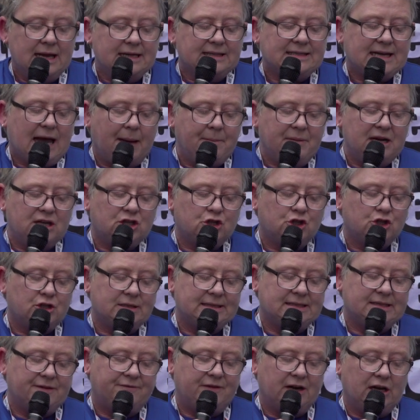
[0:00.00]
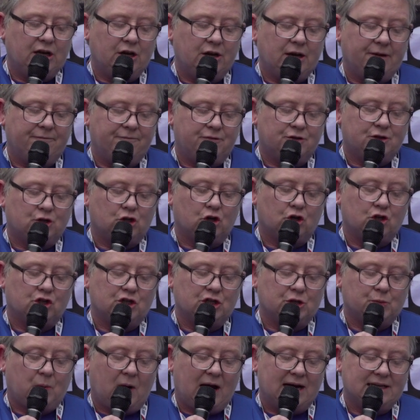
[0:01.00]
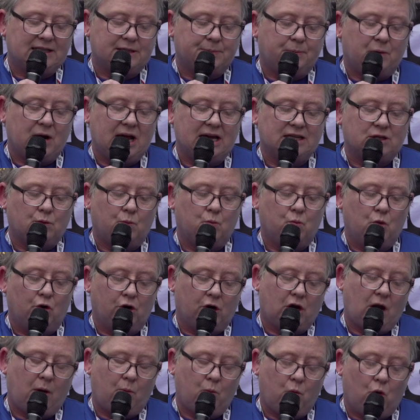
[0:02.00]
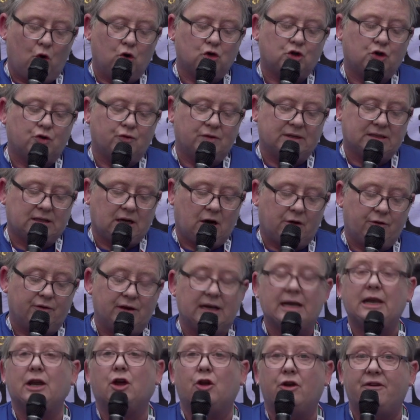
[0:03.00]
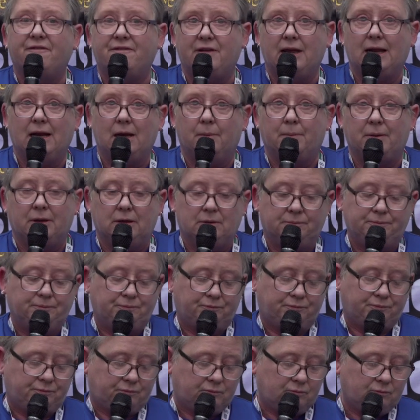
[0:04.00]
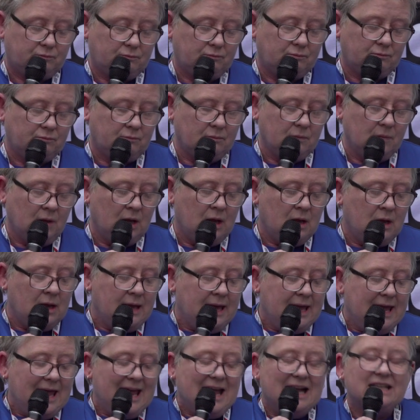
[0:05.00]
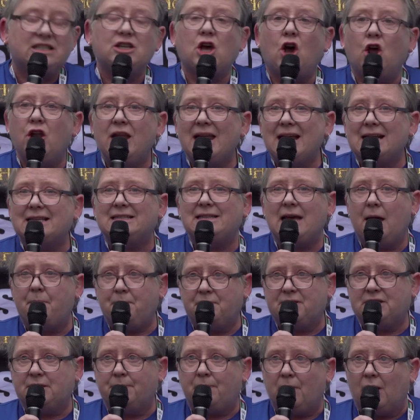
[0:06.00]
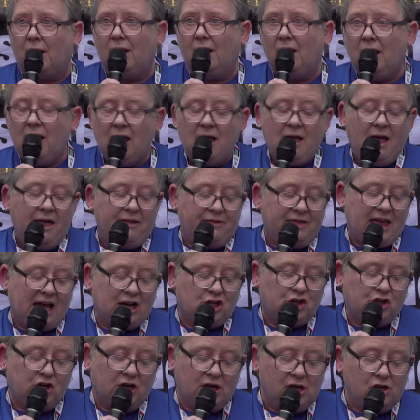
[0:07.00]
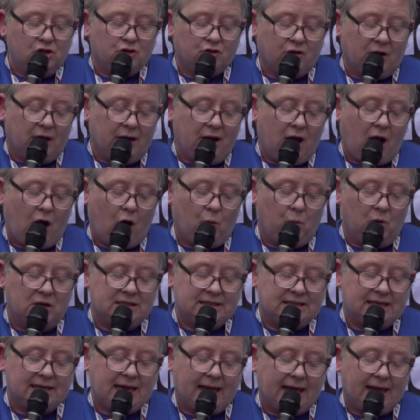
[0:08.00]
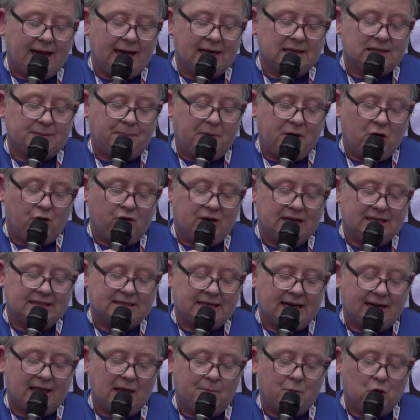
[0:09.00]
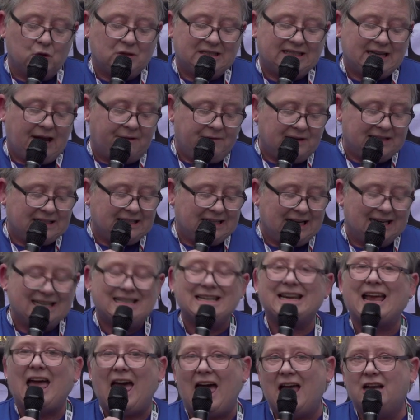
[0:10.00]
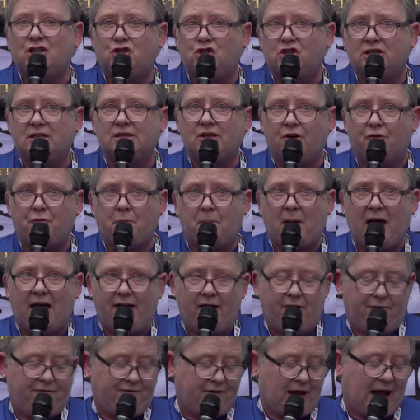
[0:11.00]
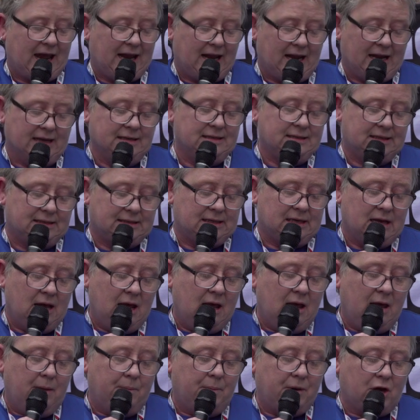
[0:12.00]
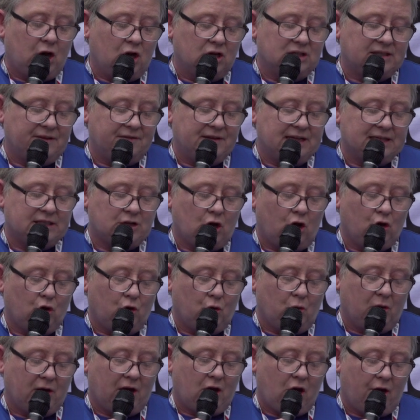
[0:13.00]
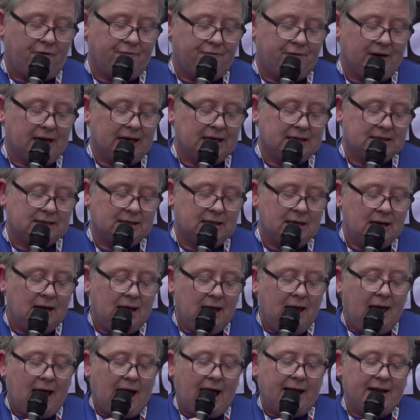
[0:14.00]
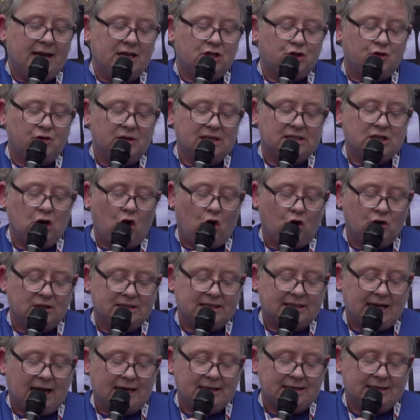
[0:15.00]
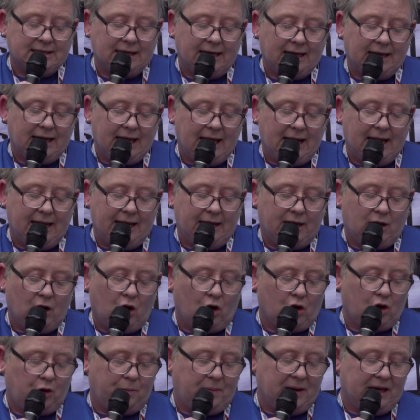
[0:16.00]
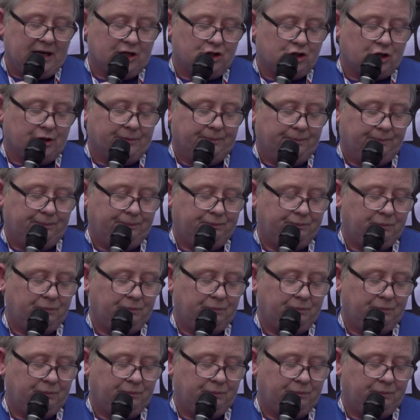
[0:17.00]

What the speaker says: Damage to civilian infrastructure is widespread and water is currently unavailable. It's unacceptable that children are once again experiencing the most devastating edges of violence because of this ongoing conflict and Israel's long-standing illegal occupation.